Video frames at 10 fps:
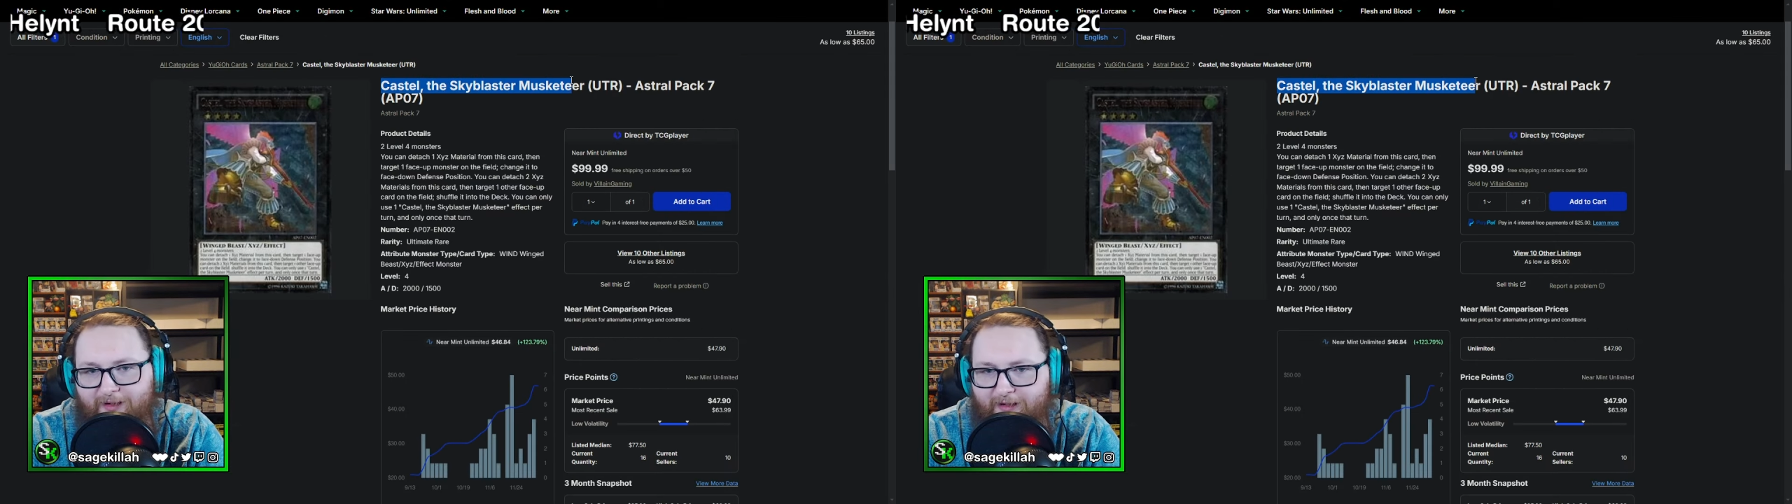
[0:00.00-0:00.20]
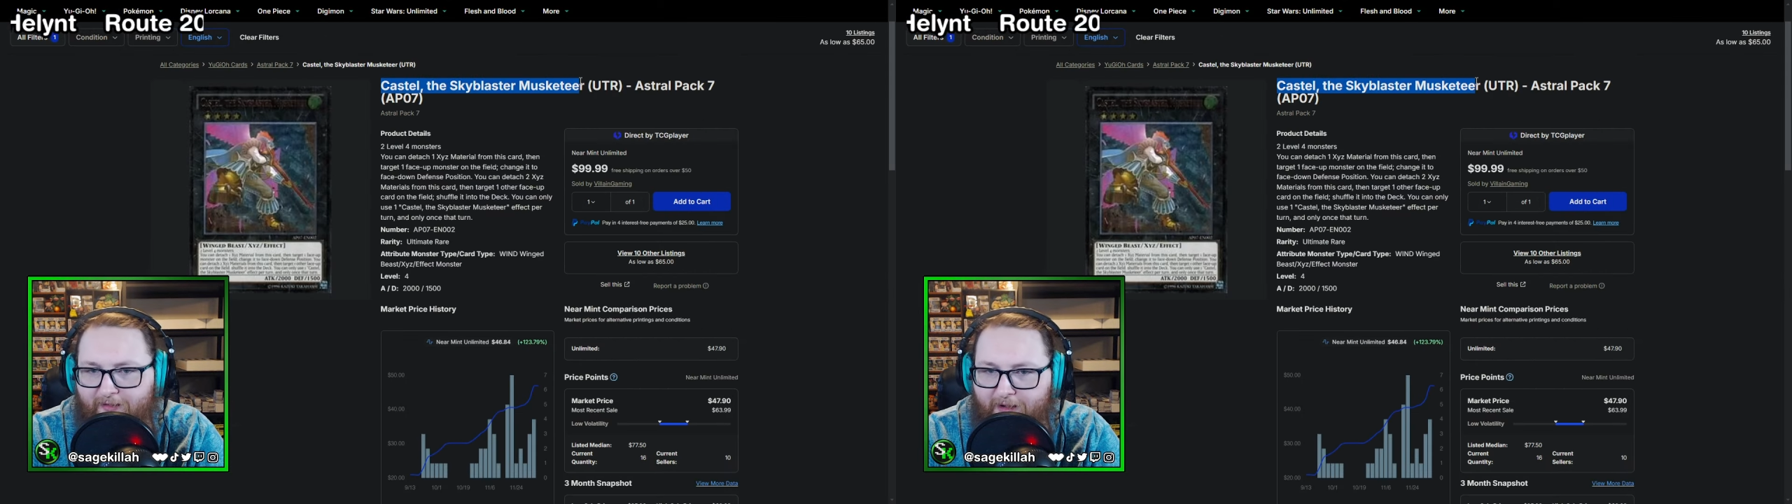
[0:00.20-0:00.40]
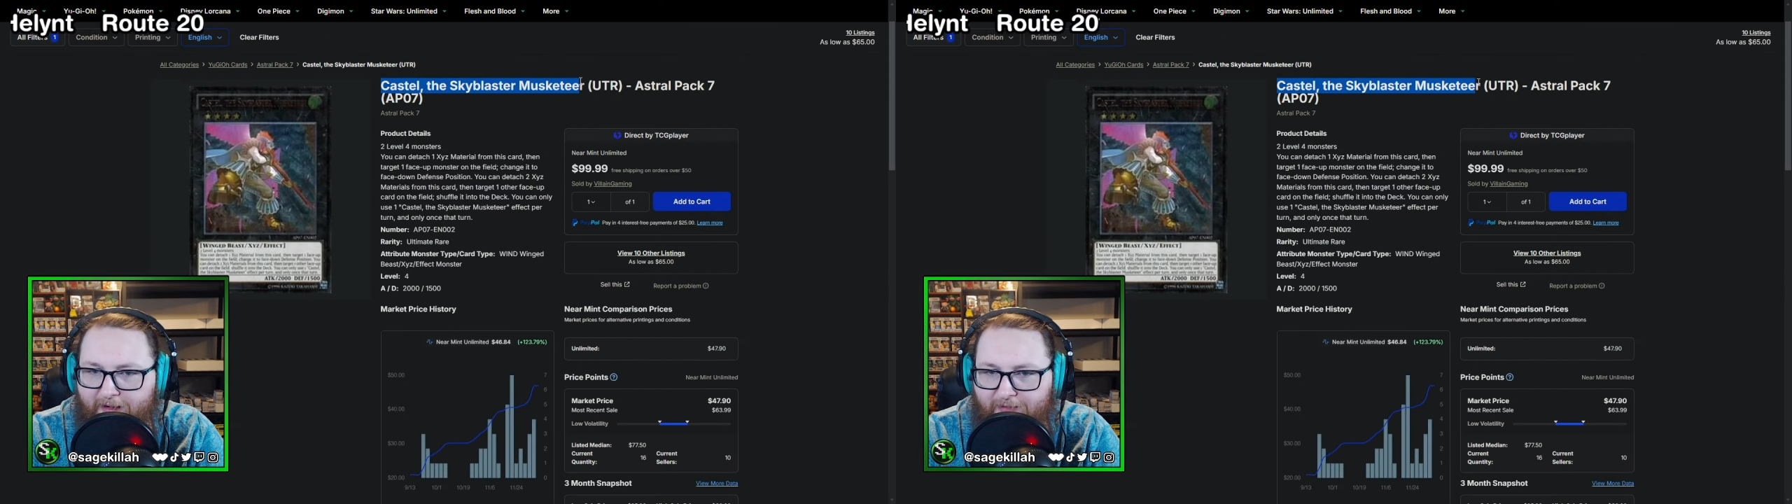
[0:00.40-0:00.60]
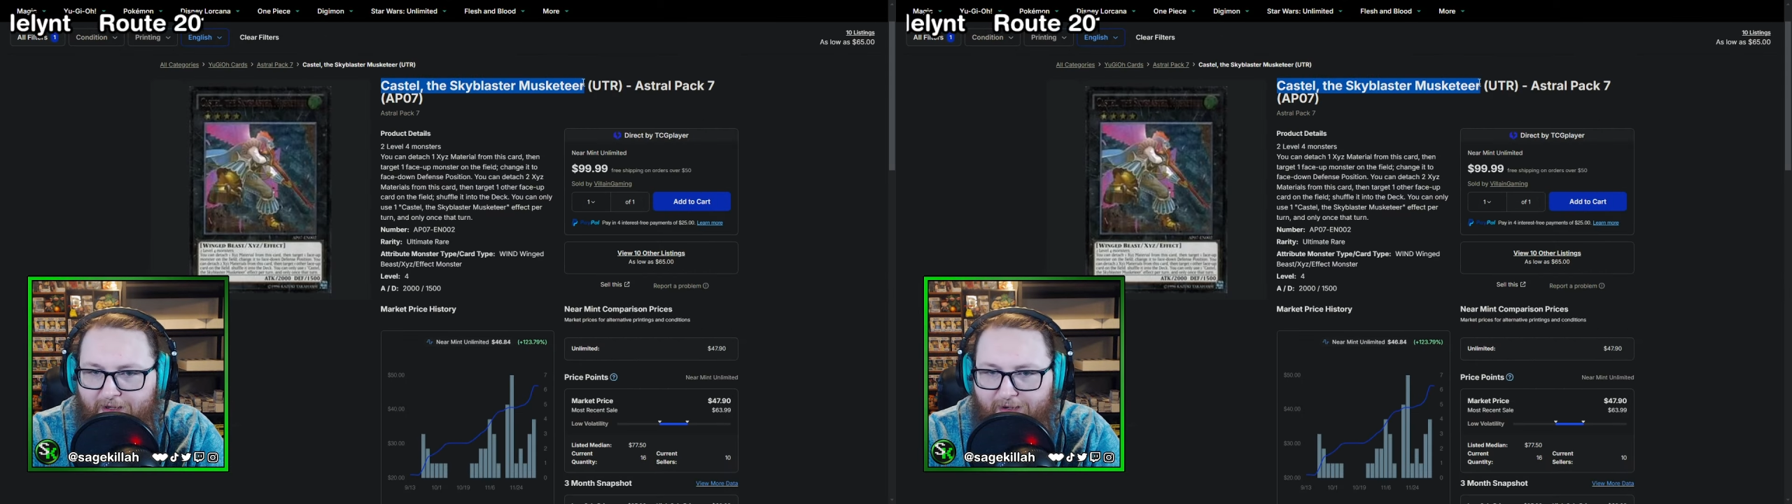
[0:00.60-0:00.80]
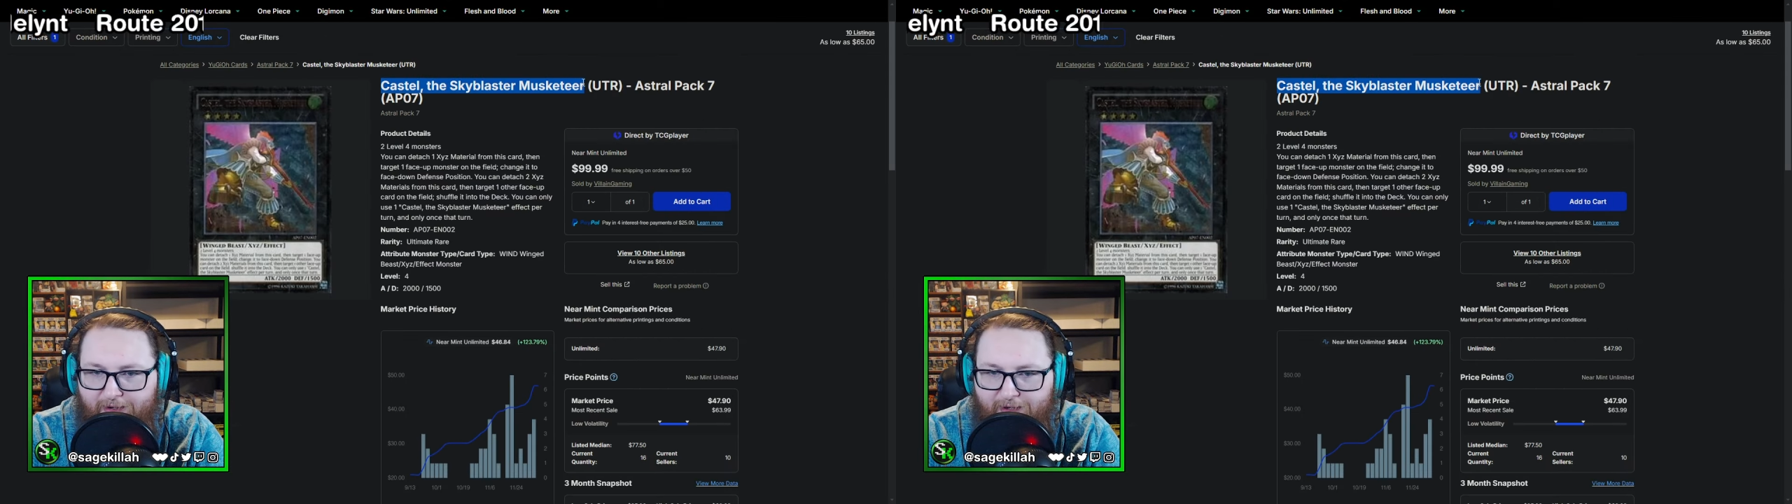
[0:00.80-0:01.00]
get like the
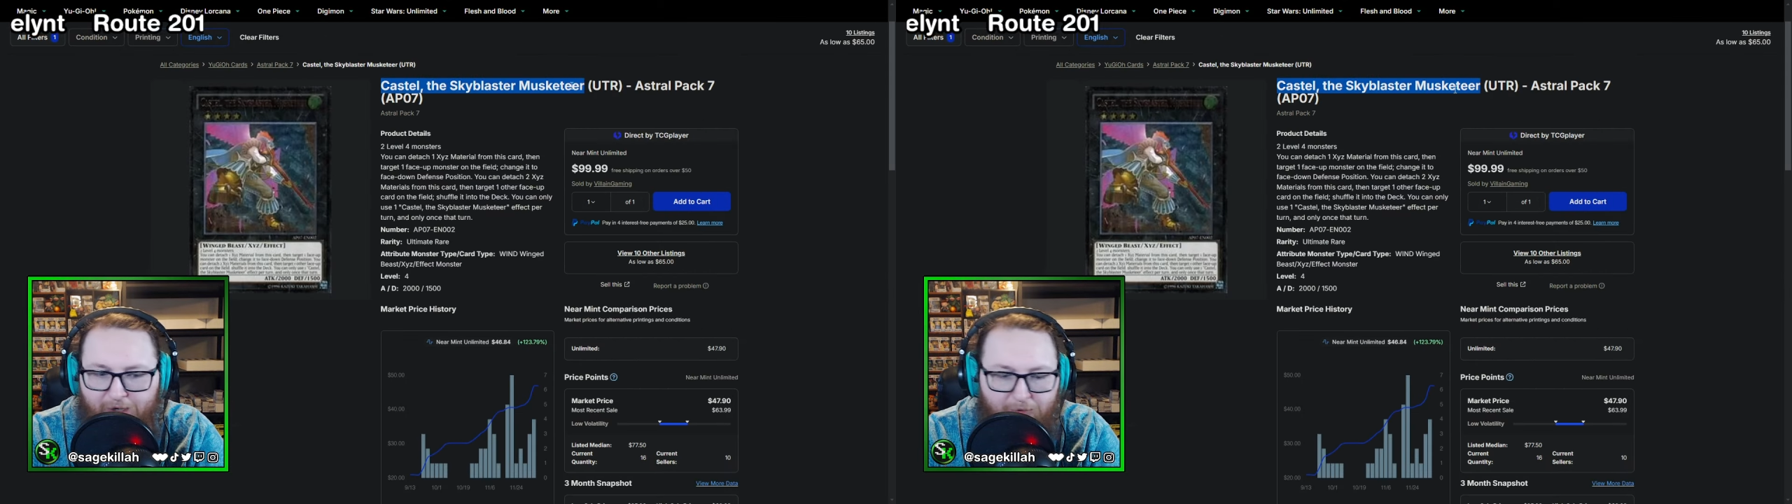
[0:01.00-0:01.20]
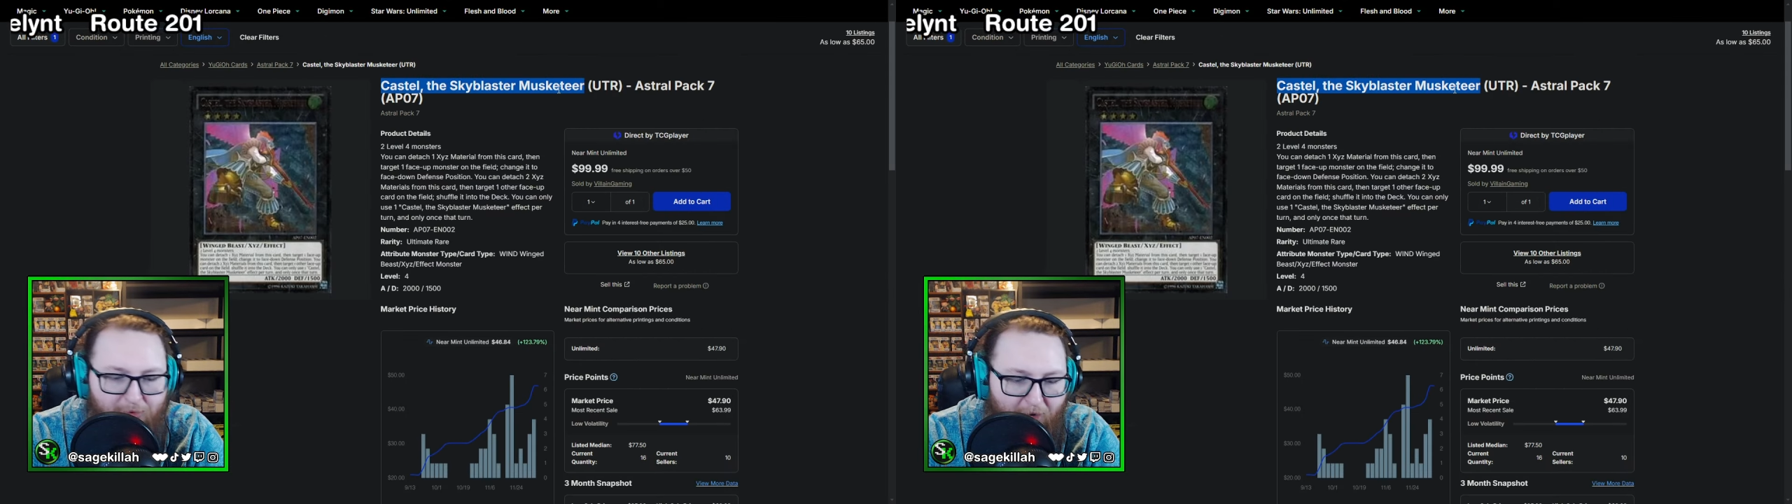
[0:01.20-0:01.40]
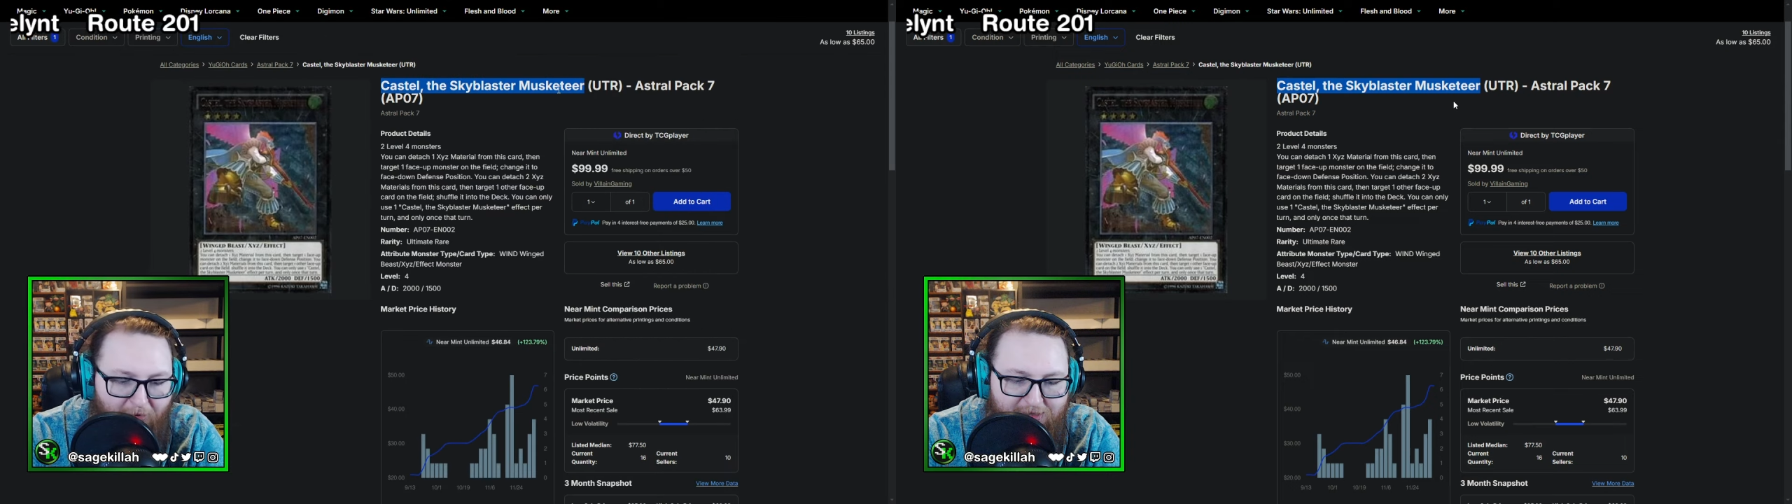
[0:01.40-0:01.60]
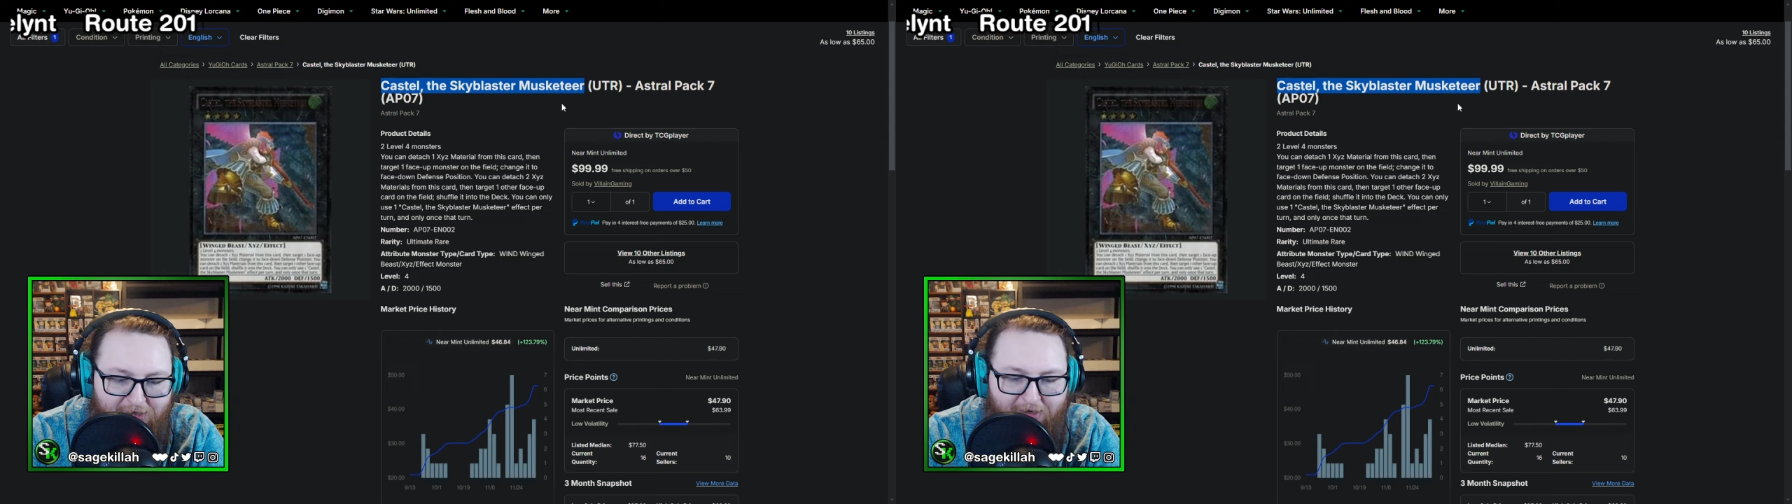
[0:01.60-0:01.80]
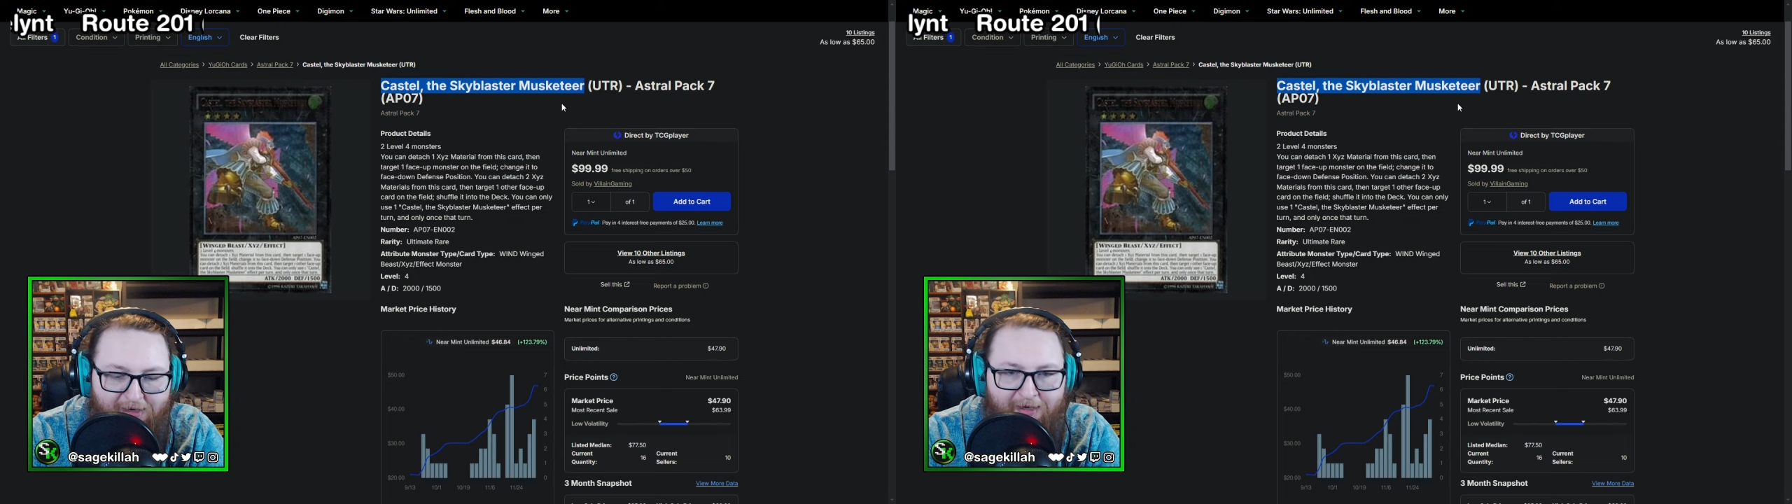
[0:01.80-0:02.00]
Dude
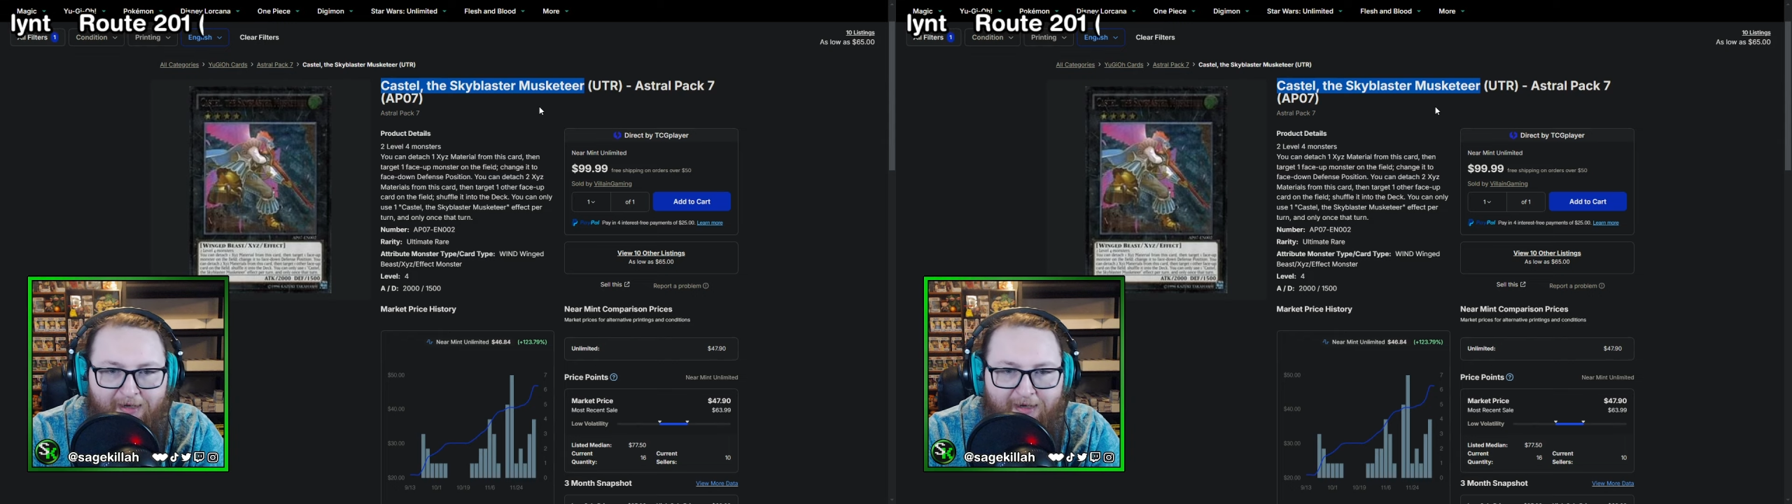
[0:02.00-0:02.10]
Ultra.